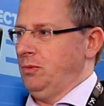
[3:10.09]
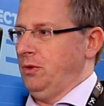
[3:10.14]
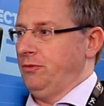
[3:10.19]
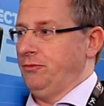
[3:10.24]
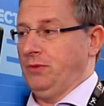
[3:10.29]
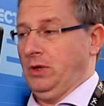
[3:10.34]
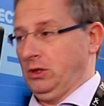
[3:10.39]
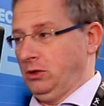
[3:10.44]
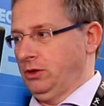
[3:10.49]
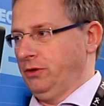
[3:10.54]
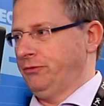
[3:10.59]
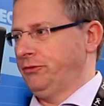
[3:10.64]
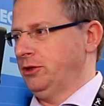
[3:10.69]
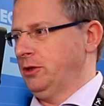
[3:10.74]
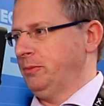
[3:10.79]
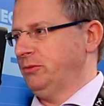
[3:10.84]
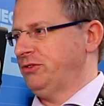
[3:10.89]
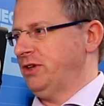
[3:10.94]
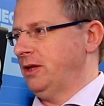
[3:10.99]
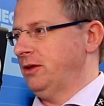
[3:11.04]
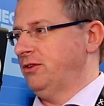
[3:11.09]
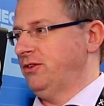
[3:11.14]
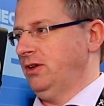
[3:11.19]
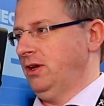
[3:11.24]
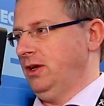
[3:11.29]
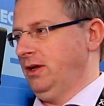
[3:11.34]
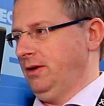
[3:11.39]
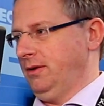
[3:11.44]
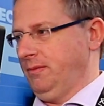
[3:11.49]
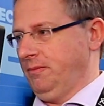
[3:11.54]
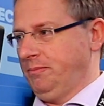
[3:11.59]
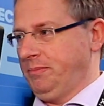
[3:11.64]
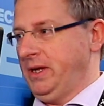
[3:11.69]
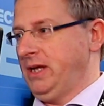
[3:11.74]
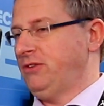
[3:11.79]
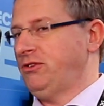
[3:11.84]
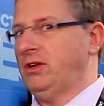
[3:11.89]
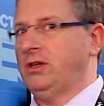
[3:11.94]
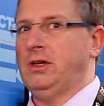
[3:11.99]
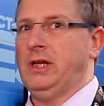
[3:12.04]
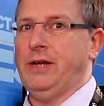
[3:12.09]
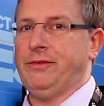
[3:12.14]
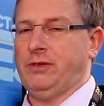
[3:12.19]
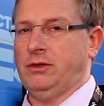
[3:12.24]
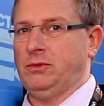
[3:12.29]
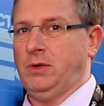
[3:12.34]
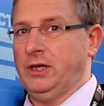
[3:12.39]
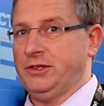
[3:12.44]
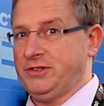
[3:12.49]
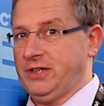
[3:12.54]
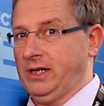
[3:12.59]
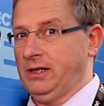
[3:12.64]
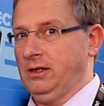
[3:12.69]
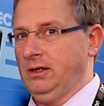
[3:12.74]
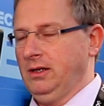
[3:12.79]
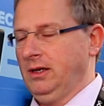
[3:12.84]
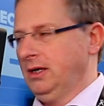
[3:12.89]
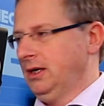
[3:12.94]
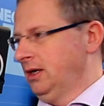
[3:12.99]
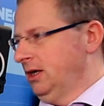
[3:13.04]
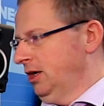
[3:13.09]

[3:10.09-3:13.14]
or 140% peaks in the left and right channel,